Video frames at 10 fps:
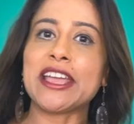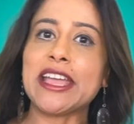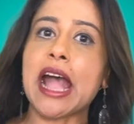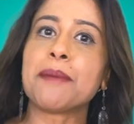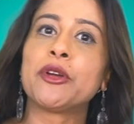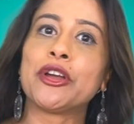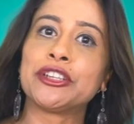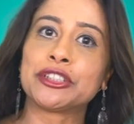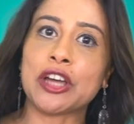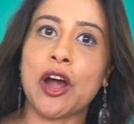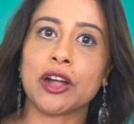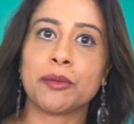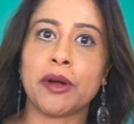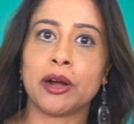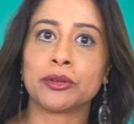I'm going to talk
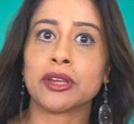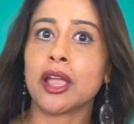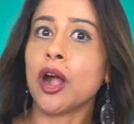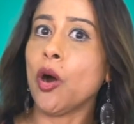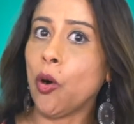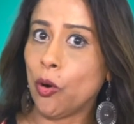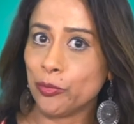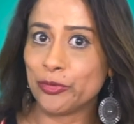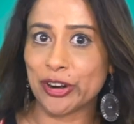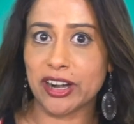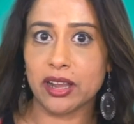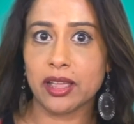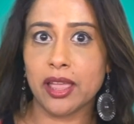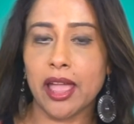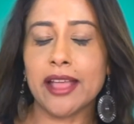about homework.
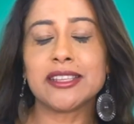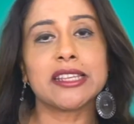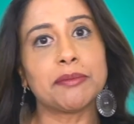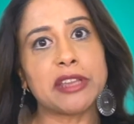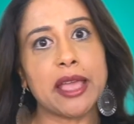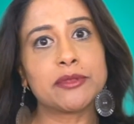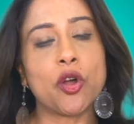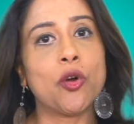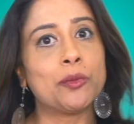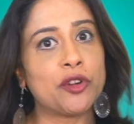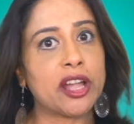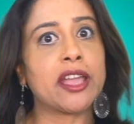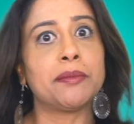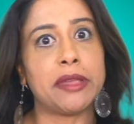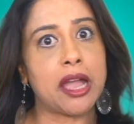And sometimes homework
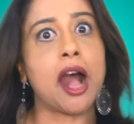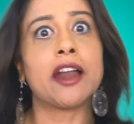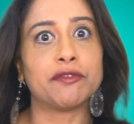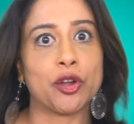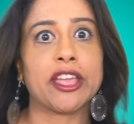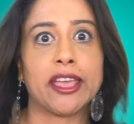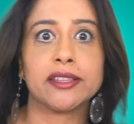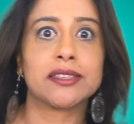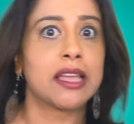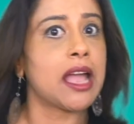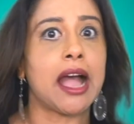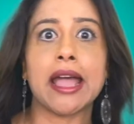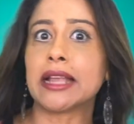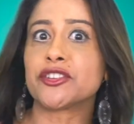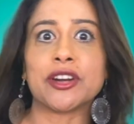can be hard for kids.
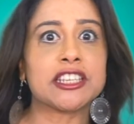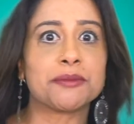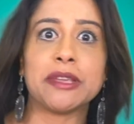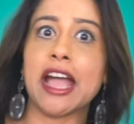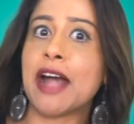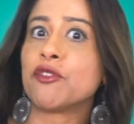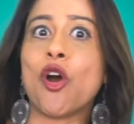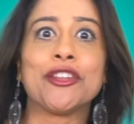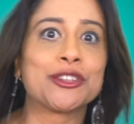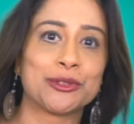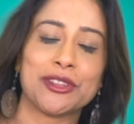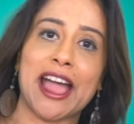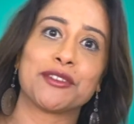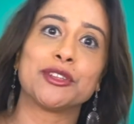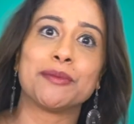Trust me, I've gone through that
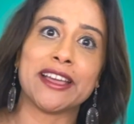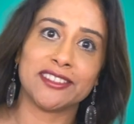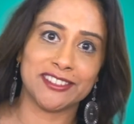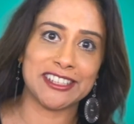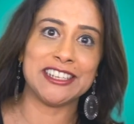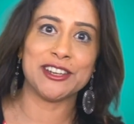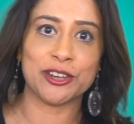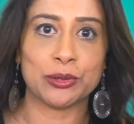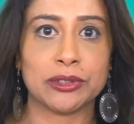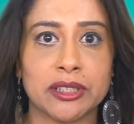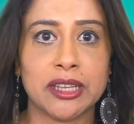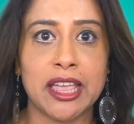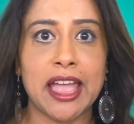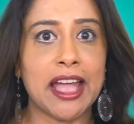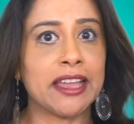with my 13-year-old.
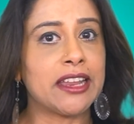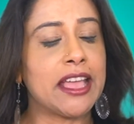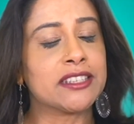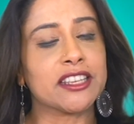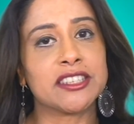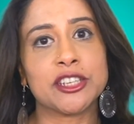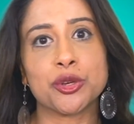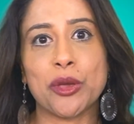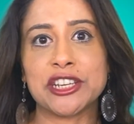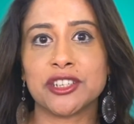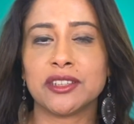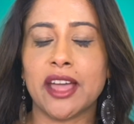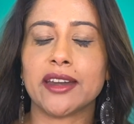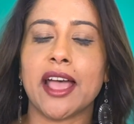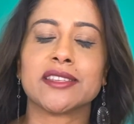And it's a situation
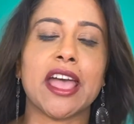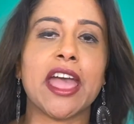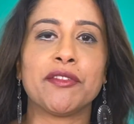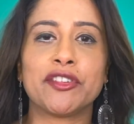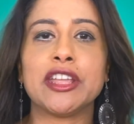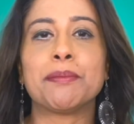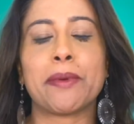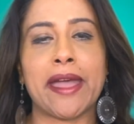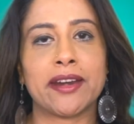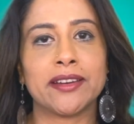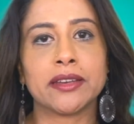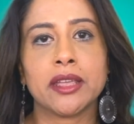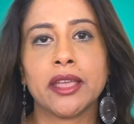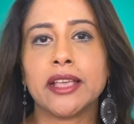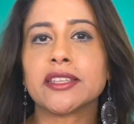that, as every parent,
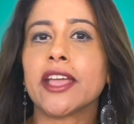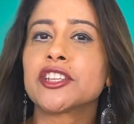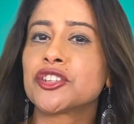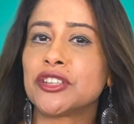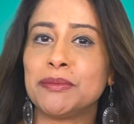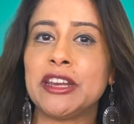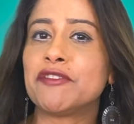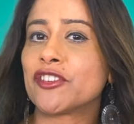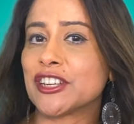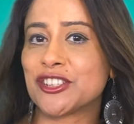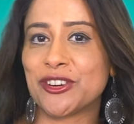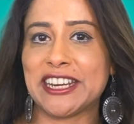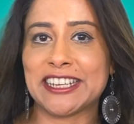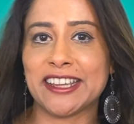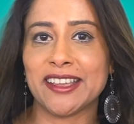is extremely frustrating.